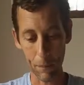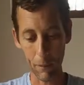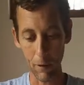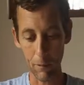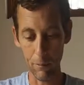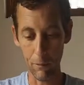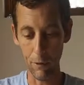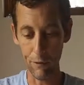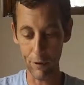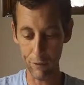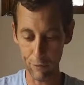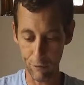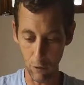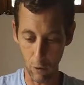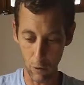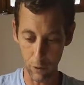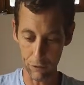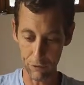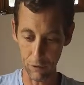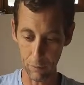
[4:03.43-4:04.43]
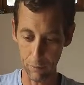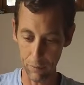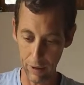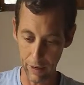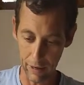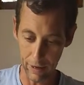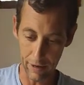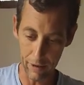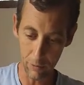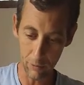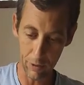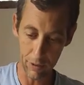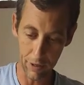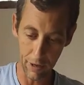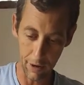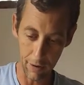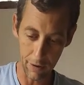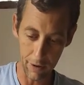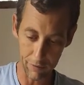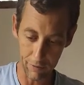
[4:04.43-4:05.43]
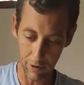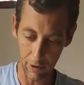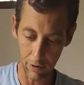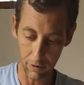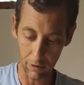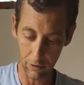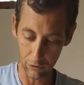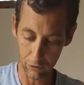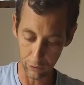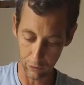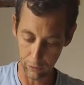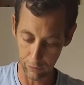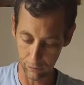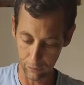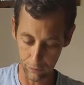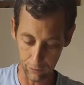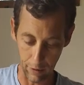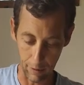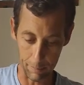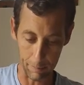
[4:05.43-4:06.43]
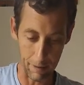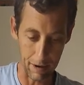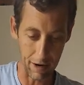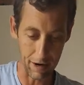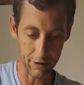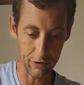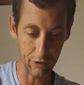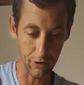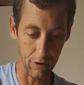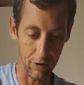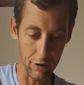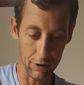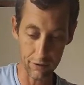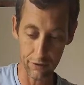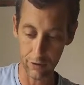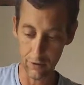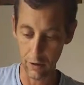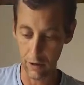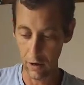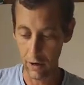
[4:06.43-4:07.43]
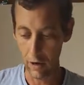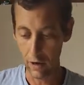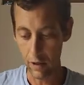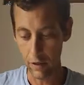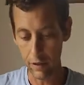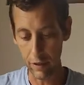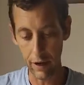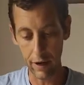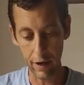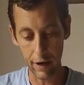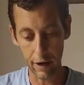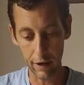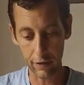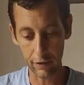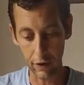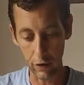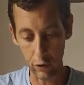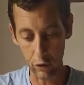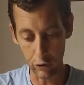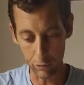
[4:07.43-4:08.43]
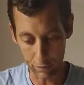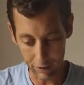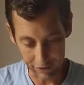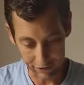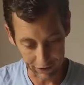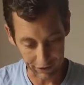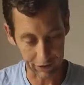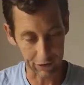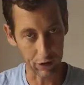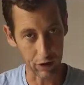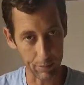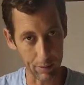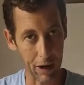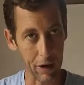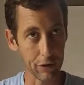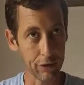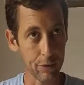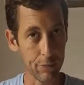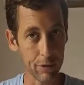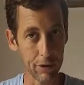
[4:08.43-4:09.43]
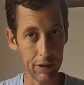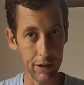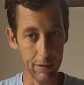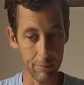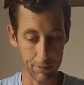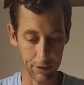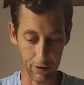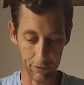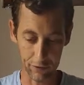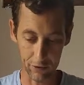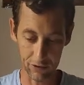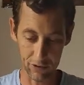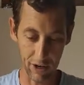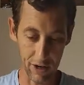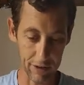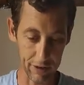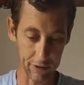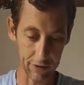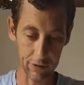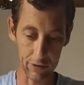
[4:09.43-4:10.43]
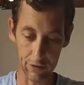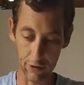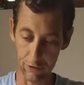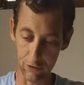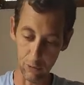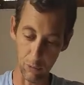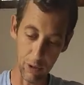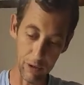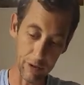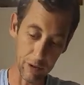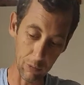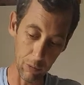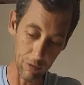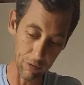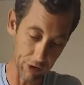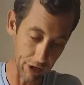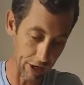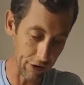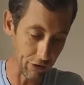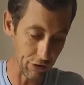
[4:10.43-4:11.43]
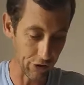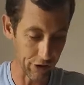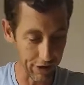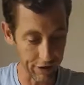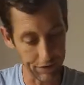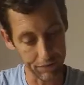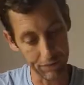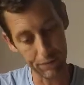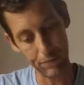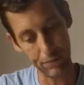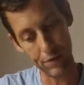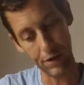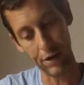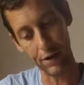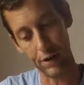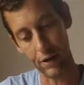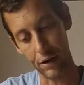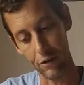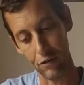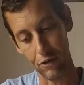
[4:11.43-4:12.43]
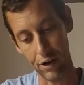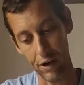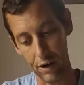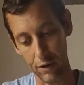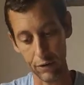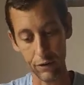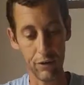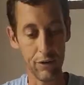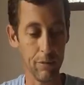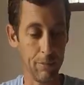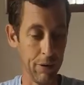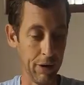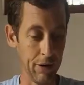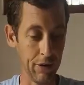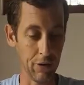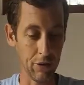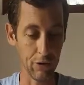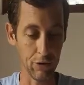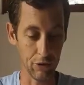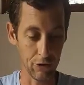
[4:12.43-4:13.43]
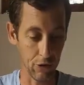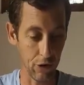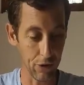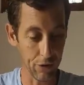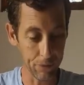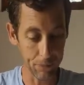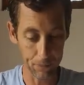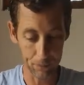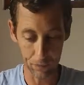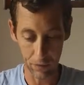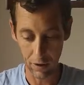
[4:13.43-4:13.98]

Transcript: Moving forward from there, we now have our sort of our pie charts. There could be 6 of them ultimately, but I've designed this in such a way that we have an entry in and an entry out, depending on your zone.